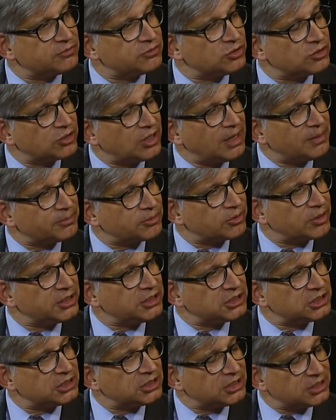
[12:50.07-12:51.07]
of your
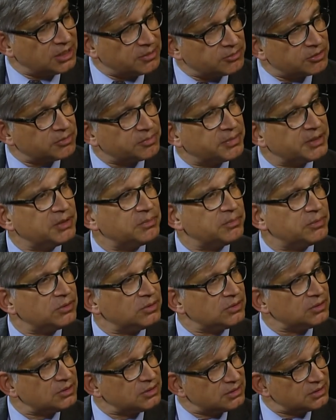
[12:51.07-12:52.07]
operation, the number of
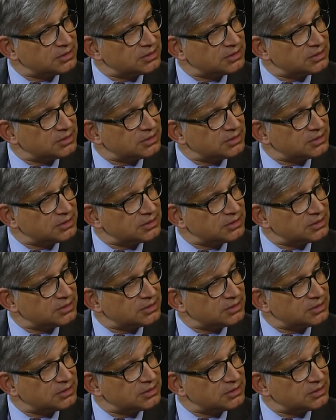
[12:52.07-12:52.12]
people?